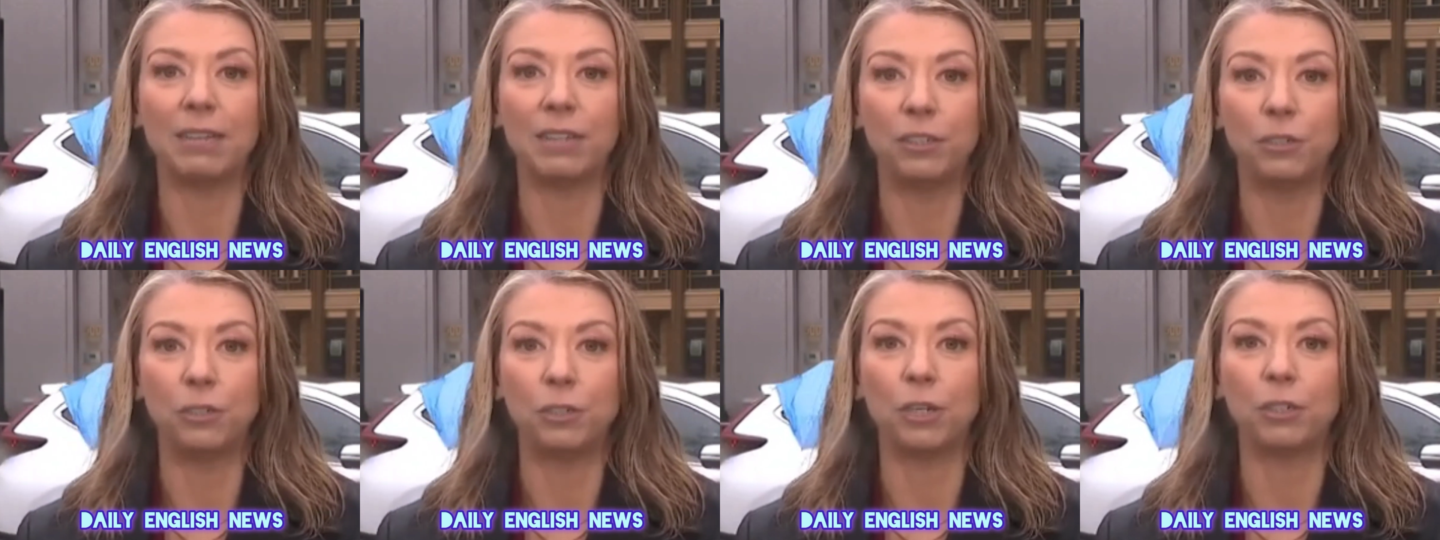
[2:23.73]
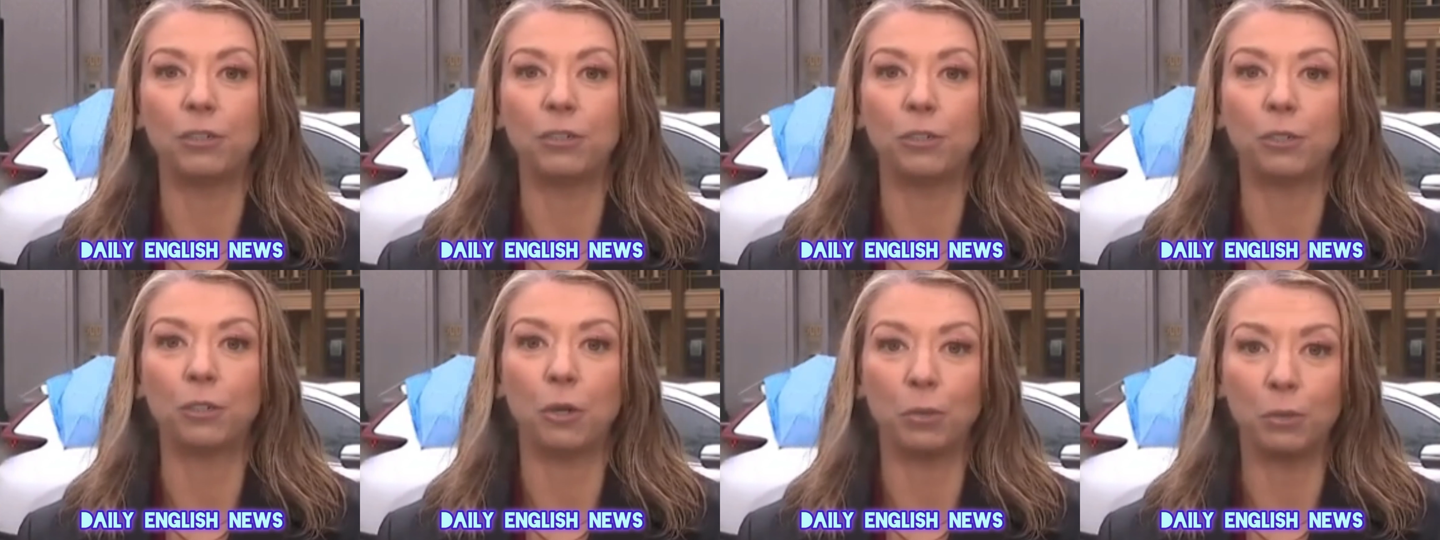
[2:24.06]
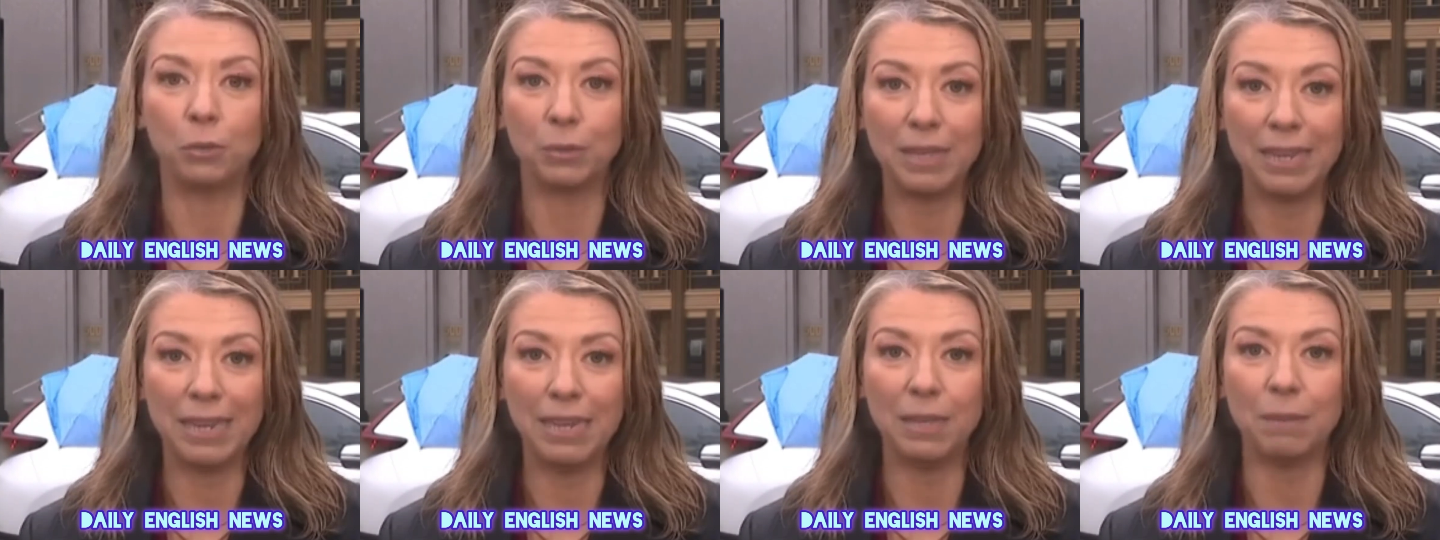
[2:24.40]
and the judge
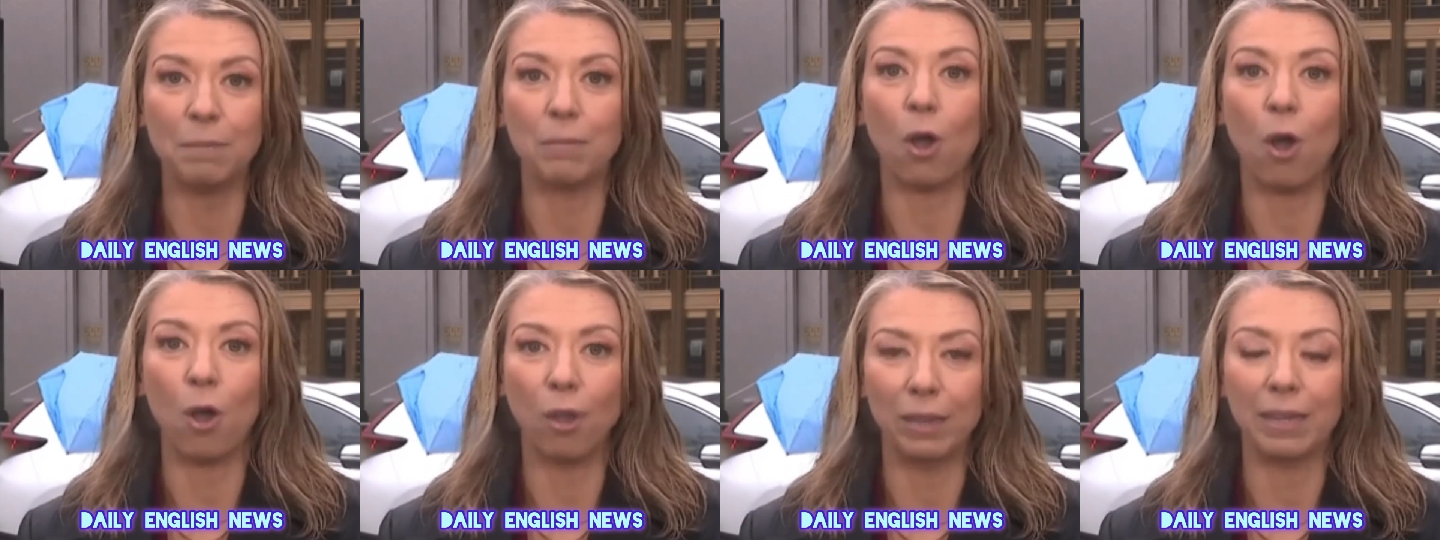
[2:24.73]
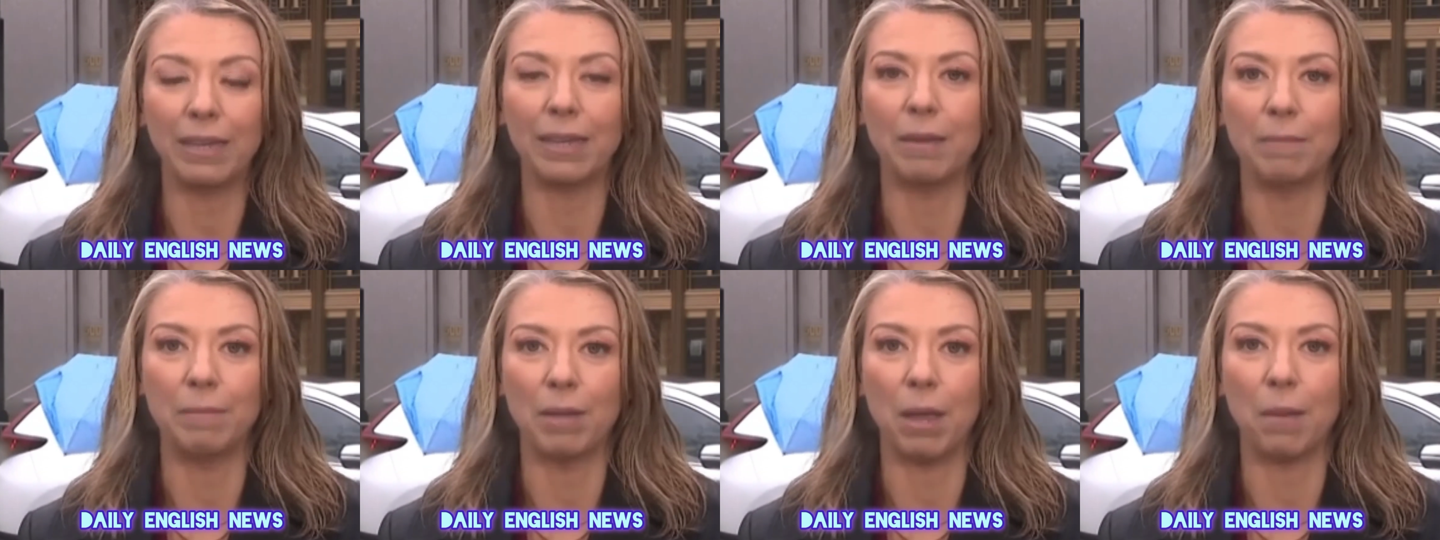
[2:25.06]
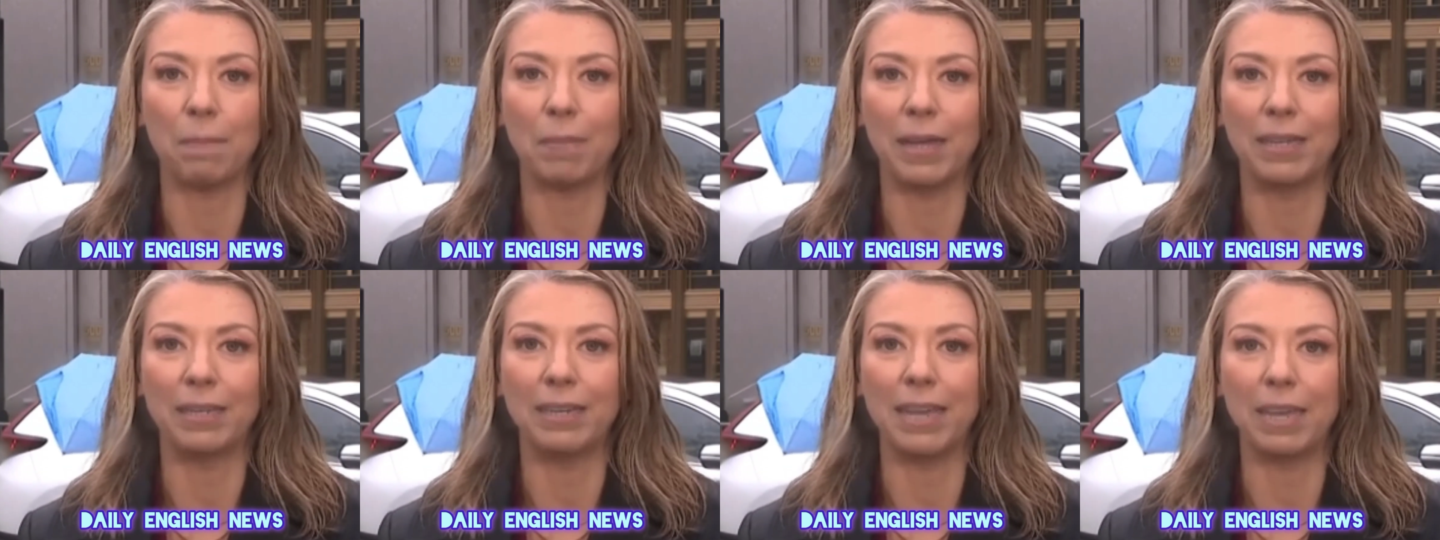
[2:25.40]
told him, calling him
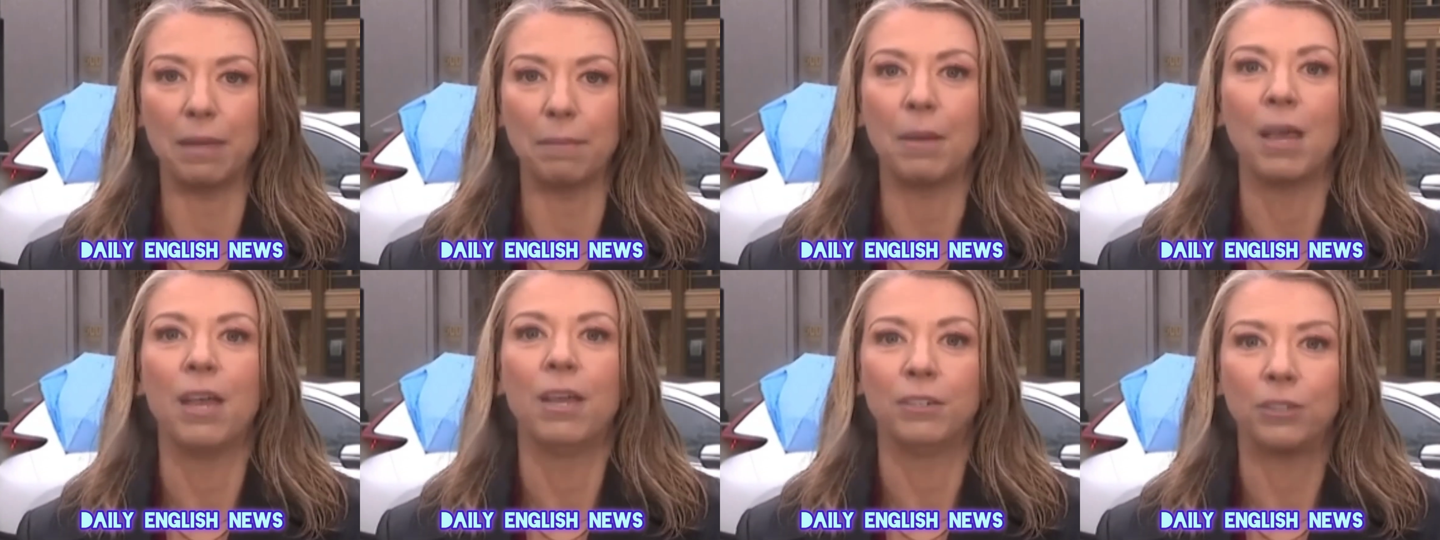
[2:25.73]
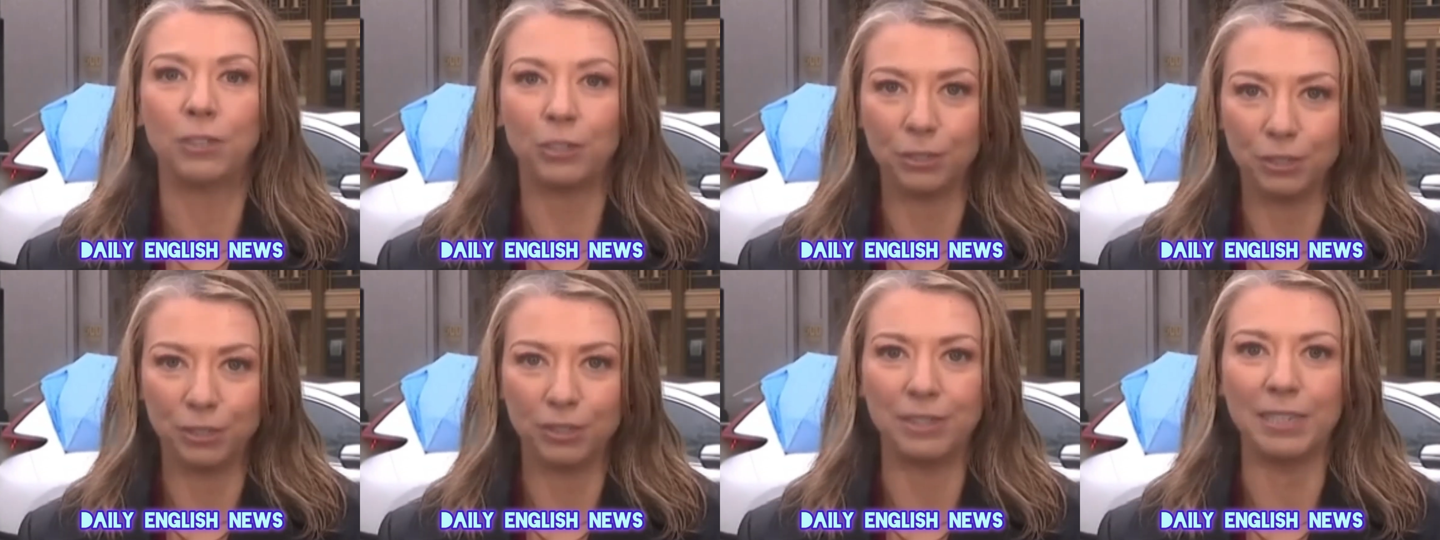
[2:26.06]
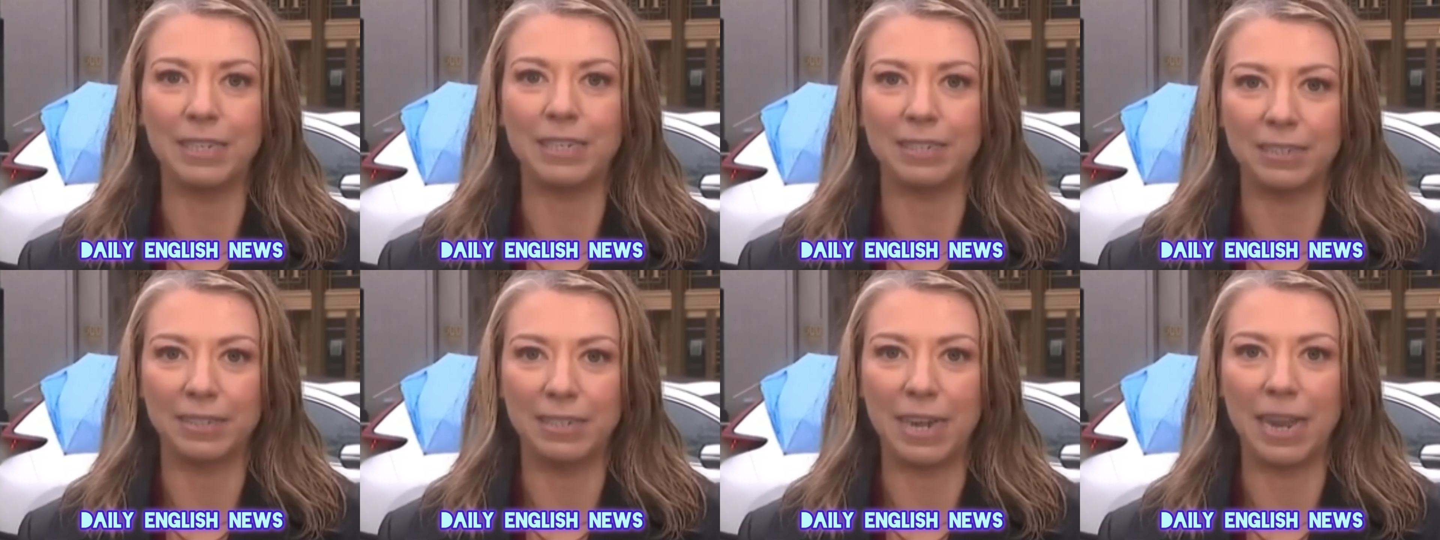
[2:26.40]
out by name, to
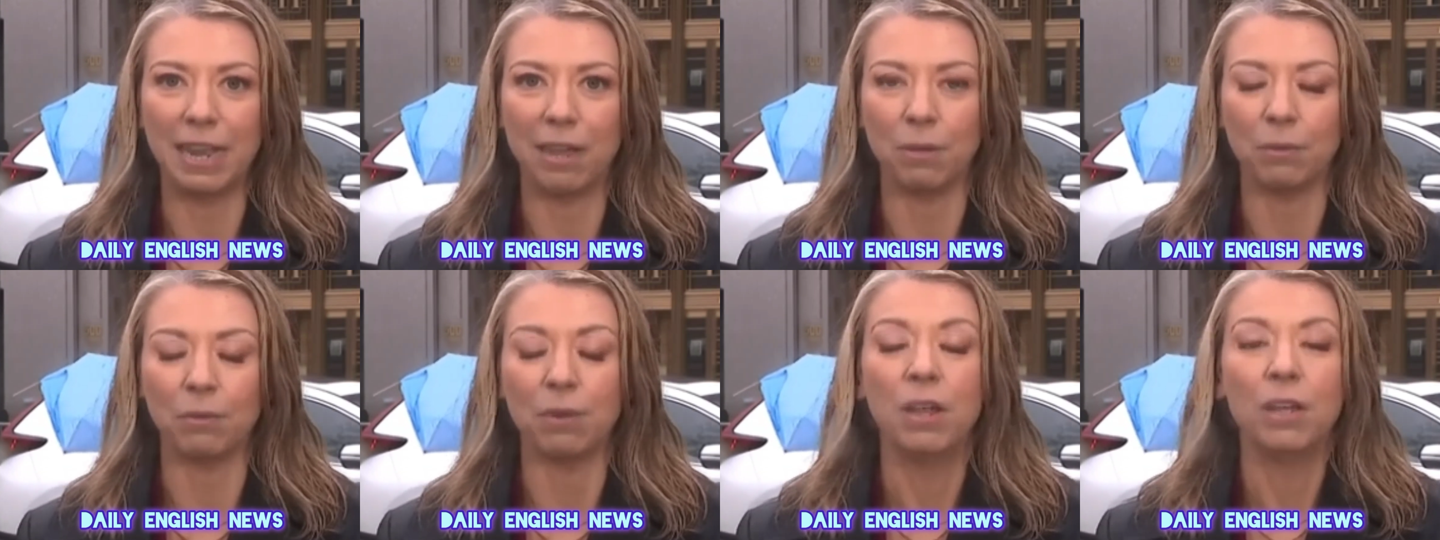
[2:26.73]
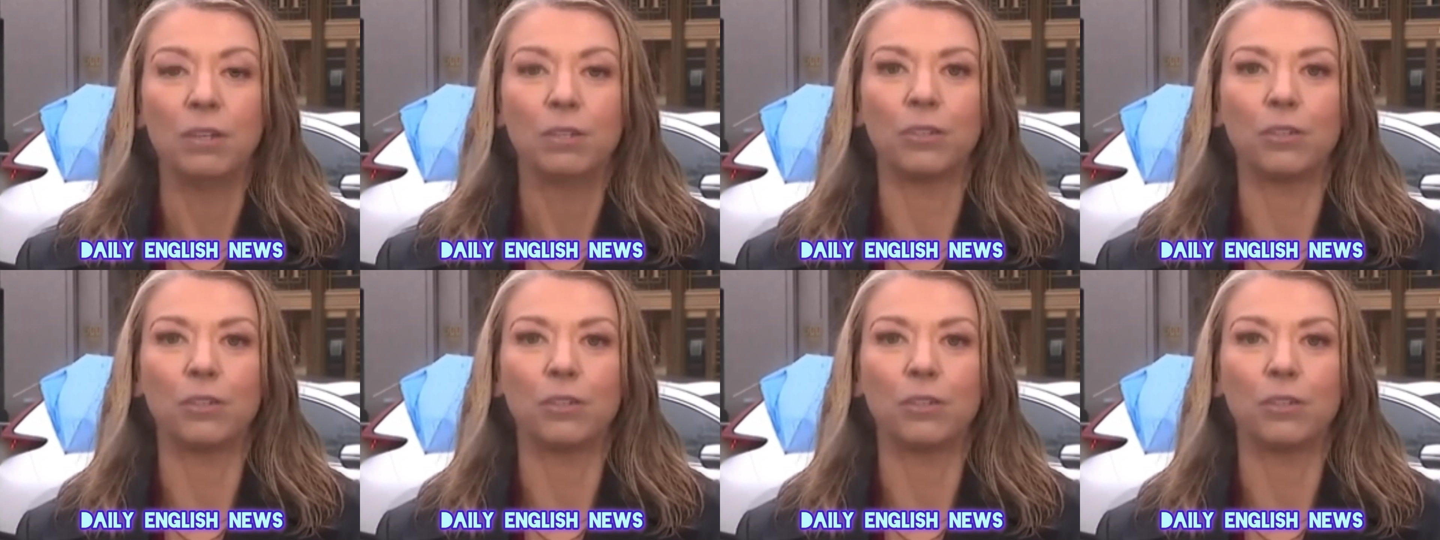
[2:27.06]
sit down.